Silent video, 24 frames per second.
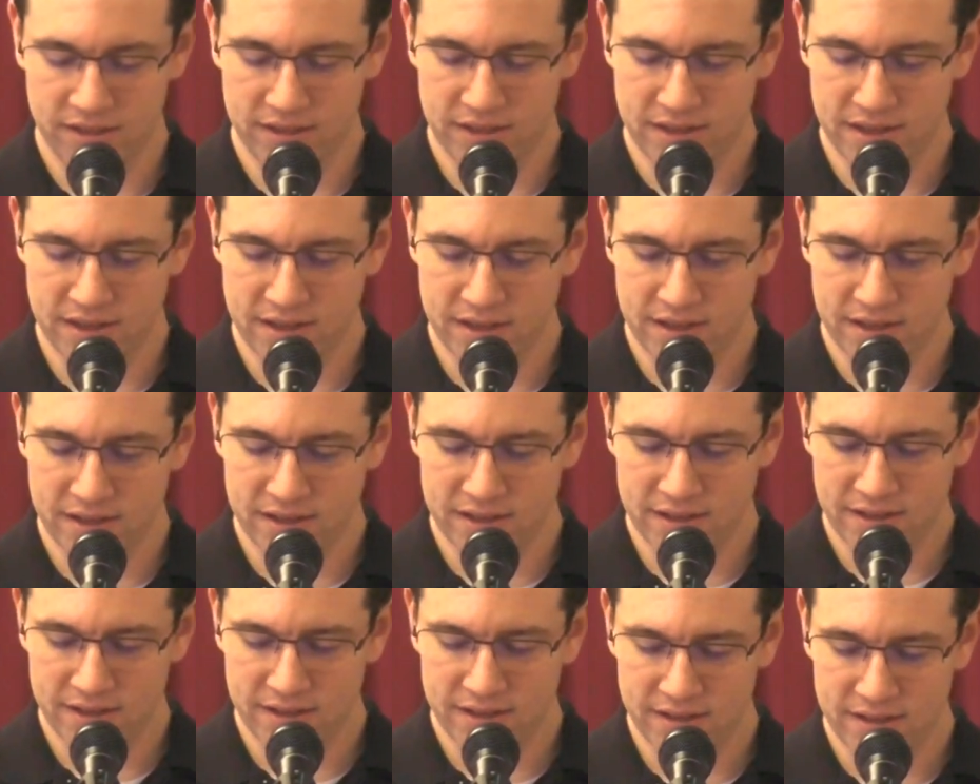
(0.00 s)

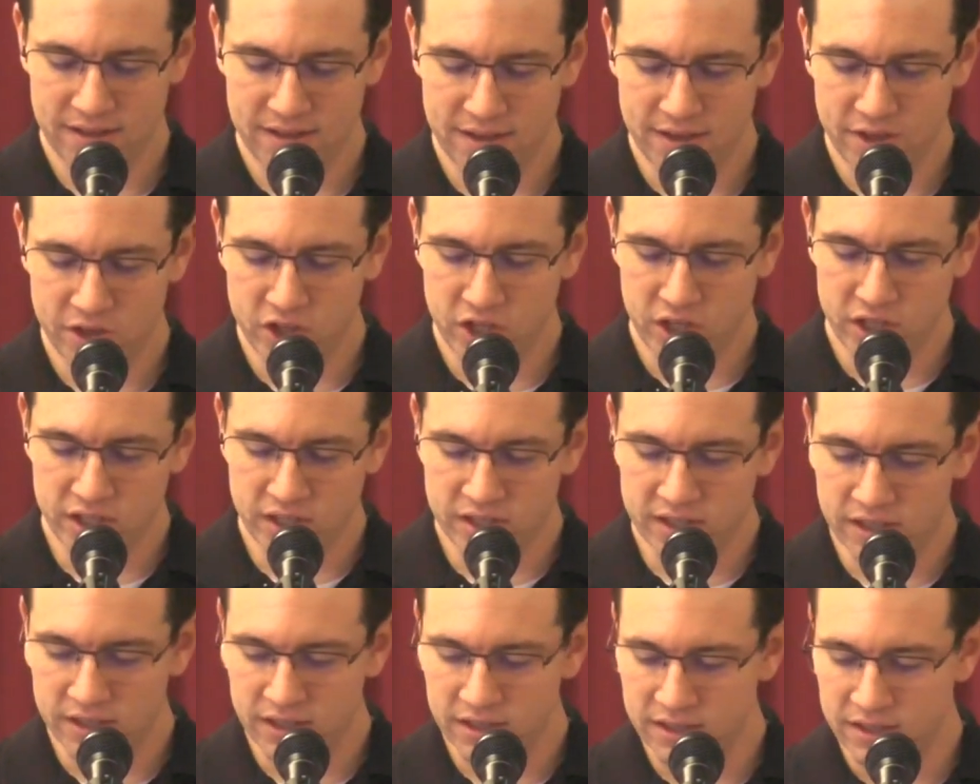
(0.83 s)
Uh,
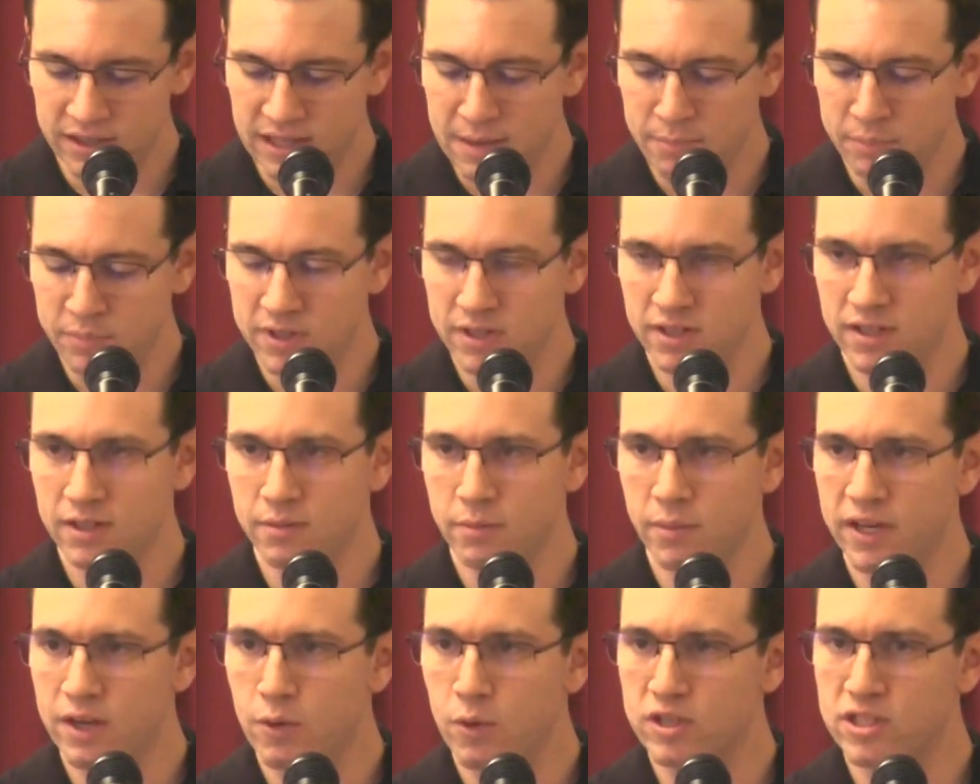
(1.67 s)
Jesus slept,
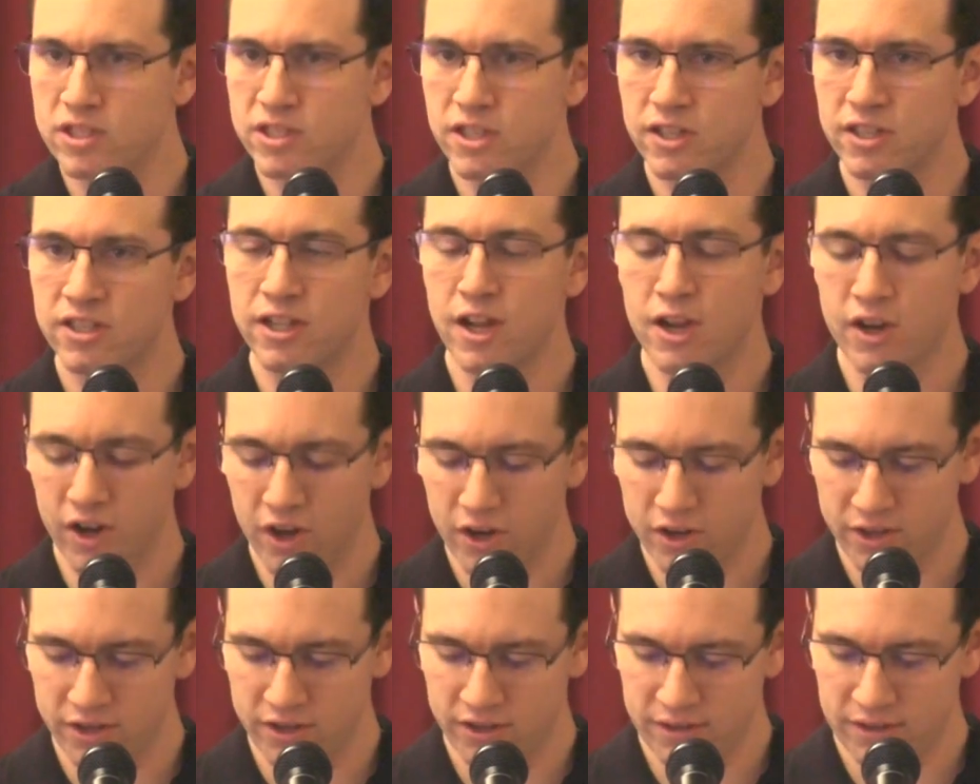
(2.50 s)
but he wasn't a
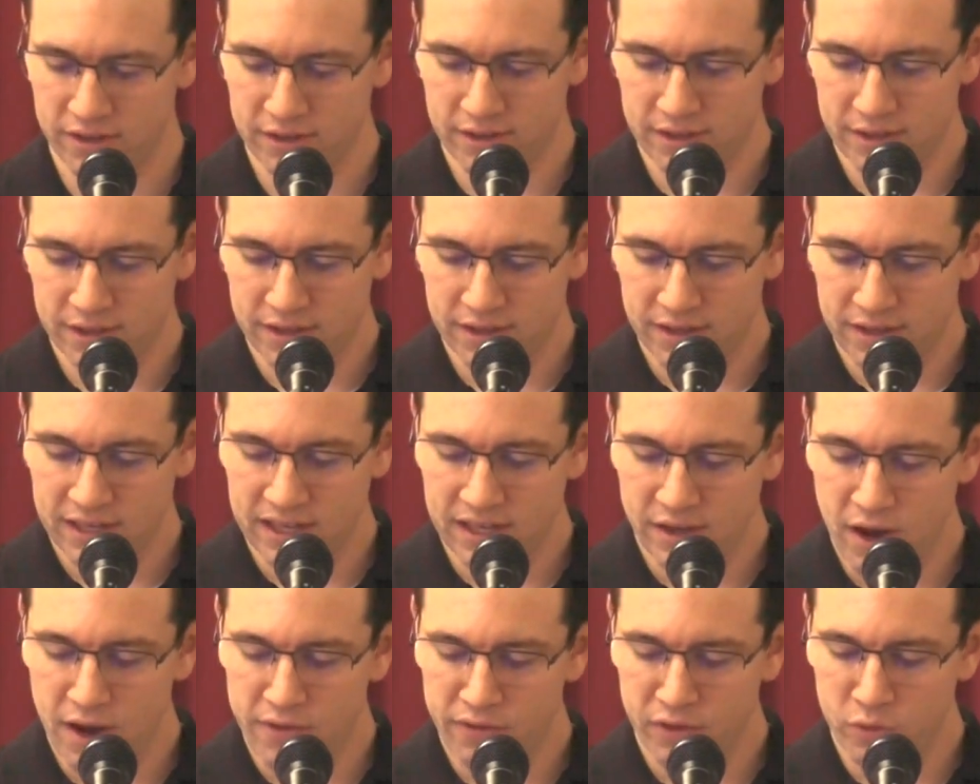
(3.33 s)
sluggard.
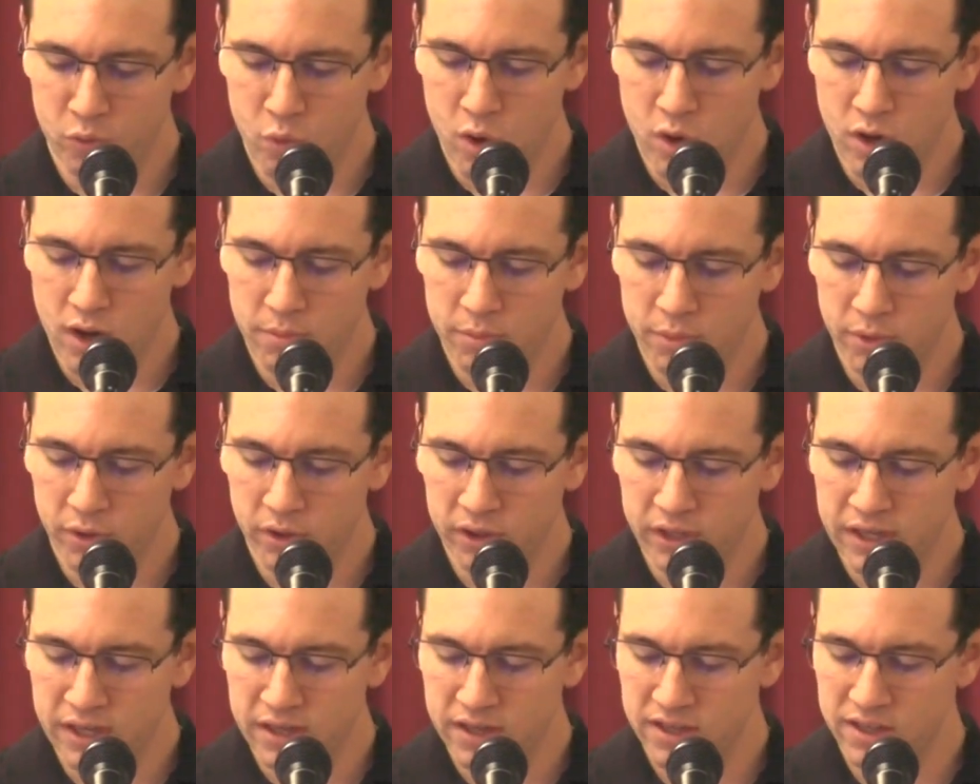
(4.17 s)
He often woke up
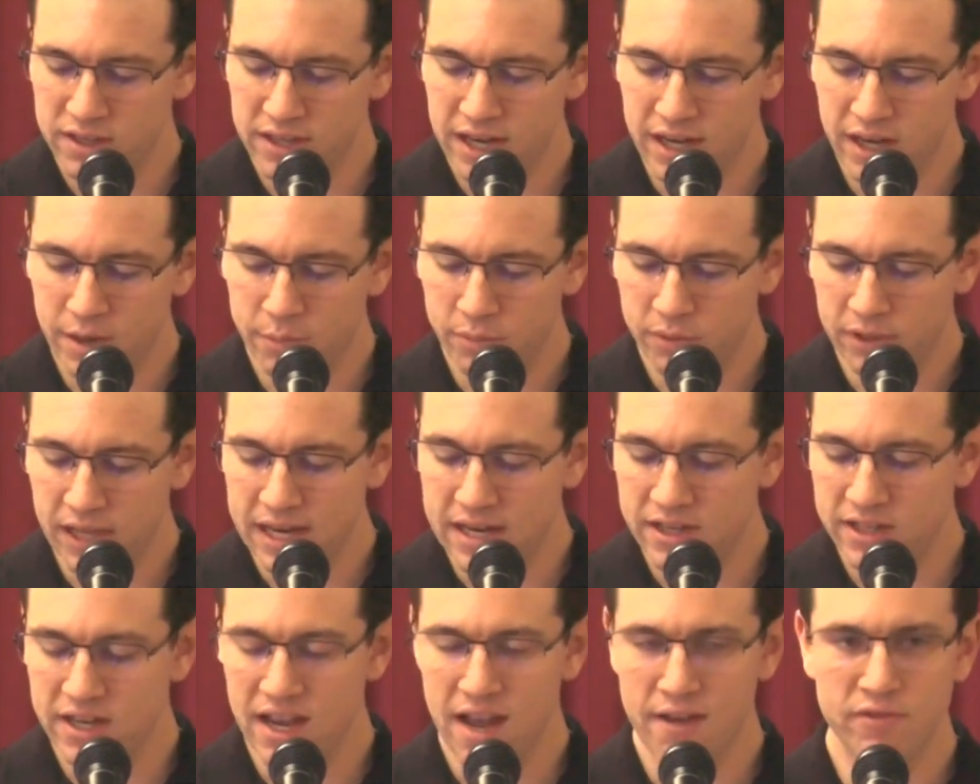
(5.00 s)
early and stayed up
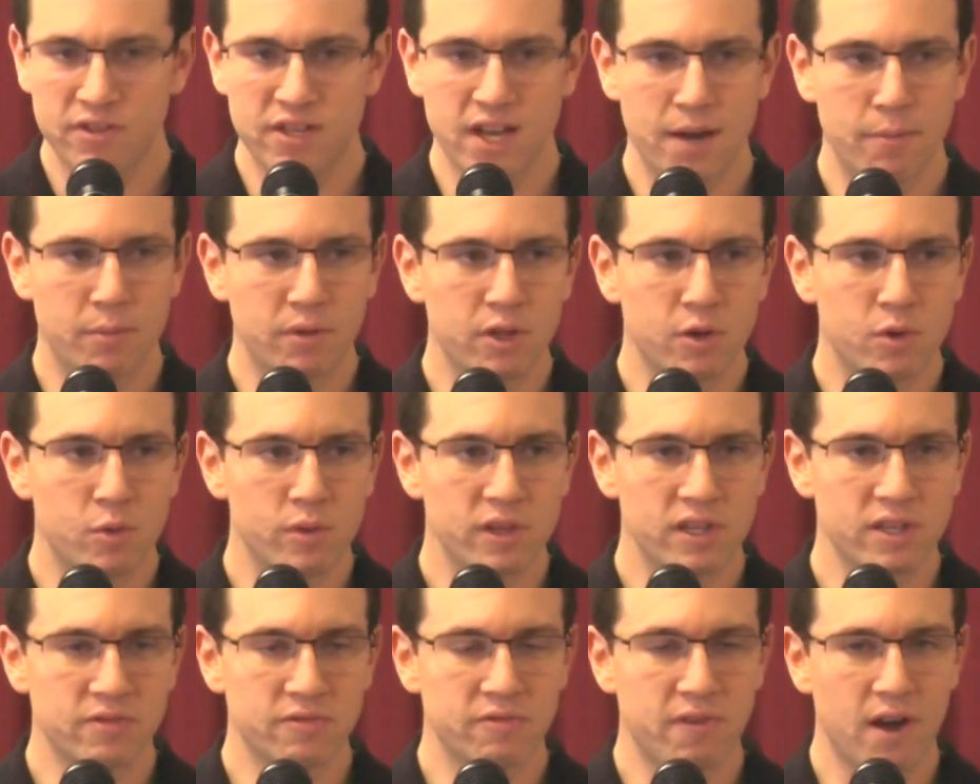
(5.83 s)
late to have time alone
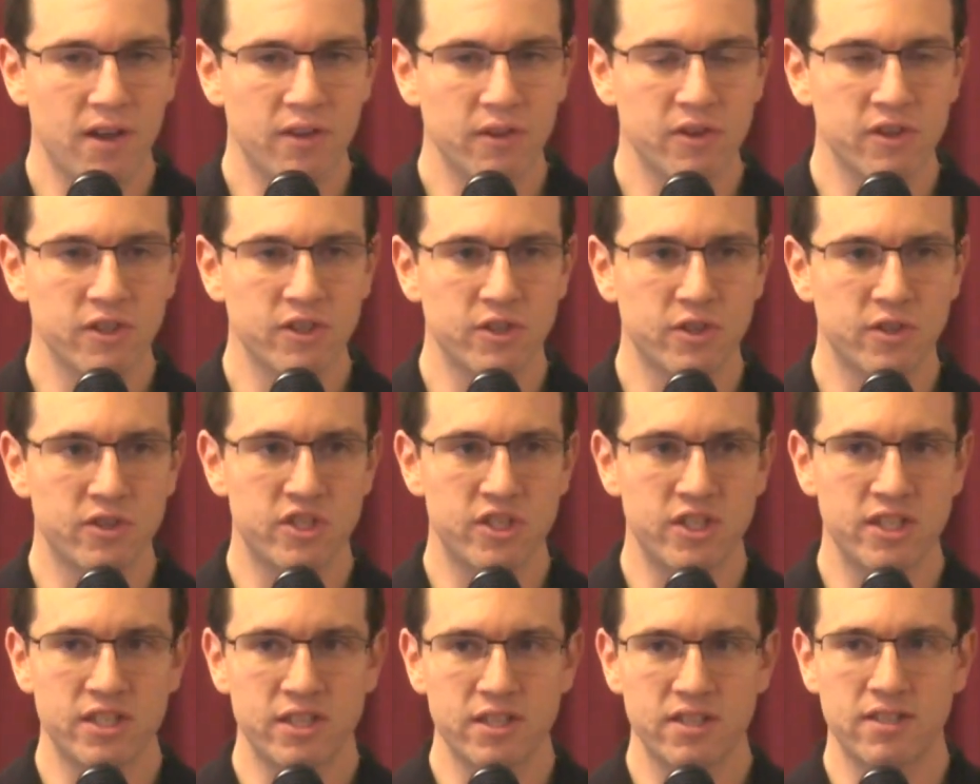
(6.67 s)
with his father. So
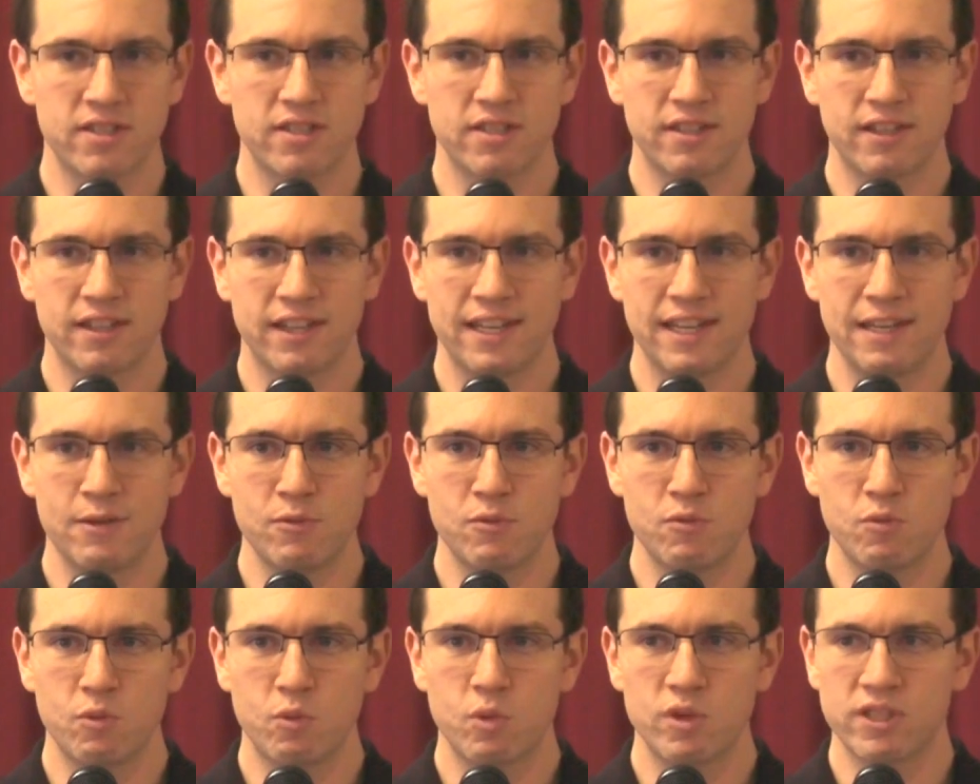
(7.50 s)
Jesus,
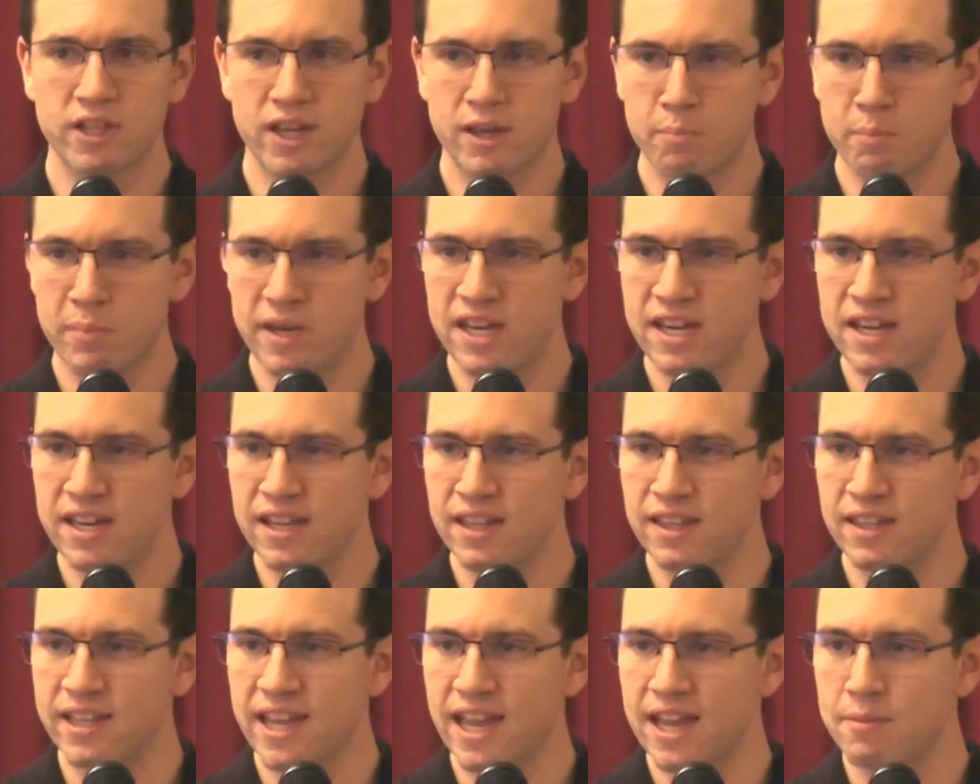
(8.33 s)
he was
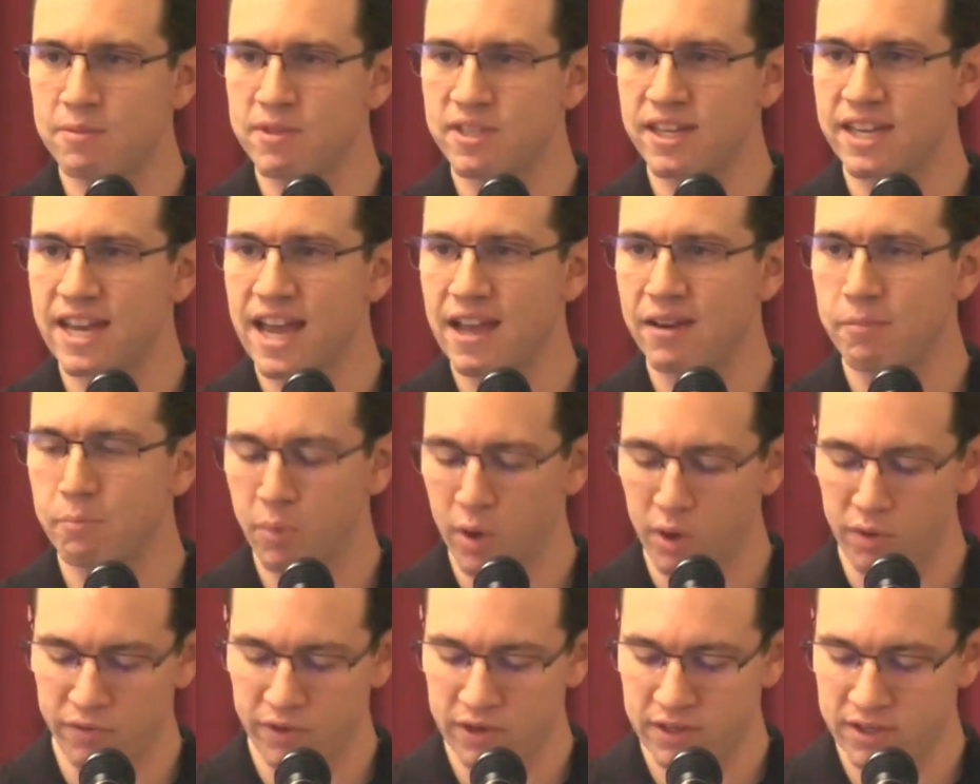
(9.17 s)
competing in the games and he had
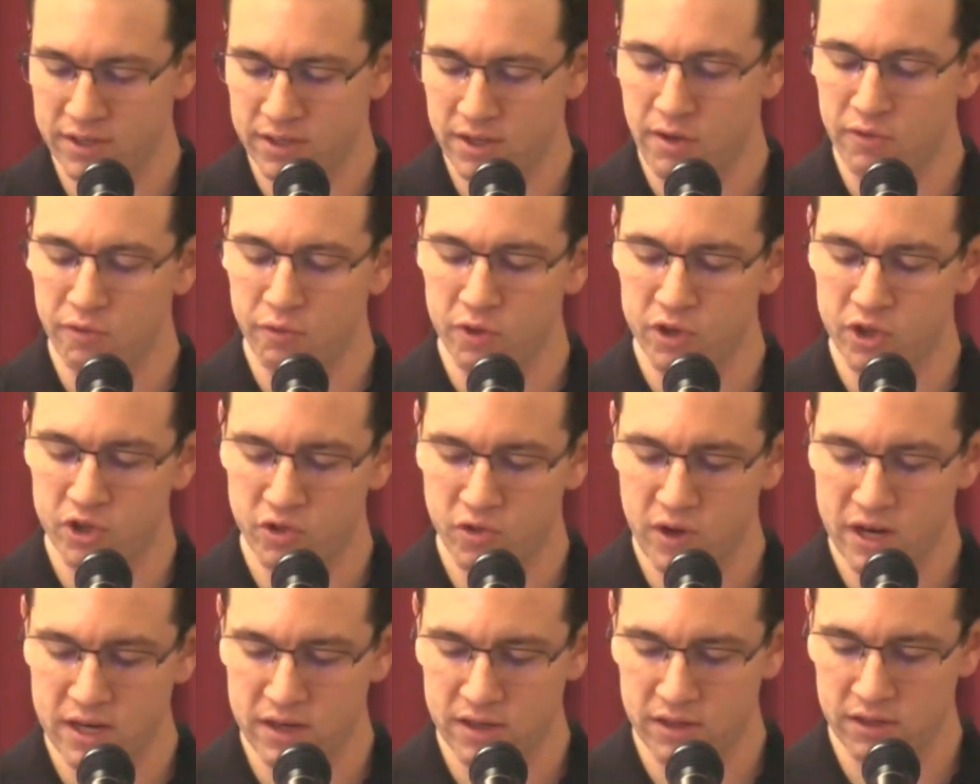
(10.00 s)
perfect self
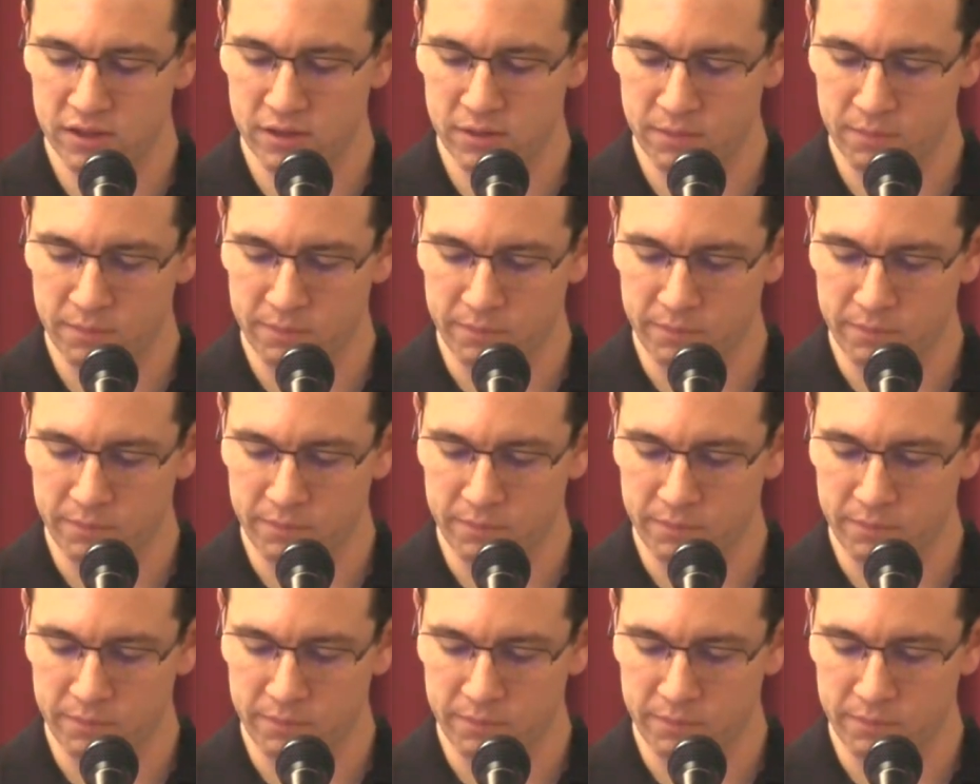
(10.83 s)
restraint.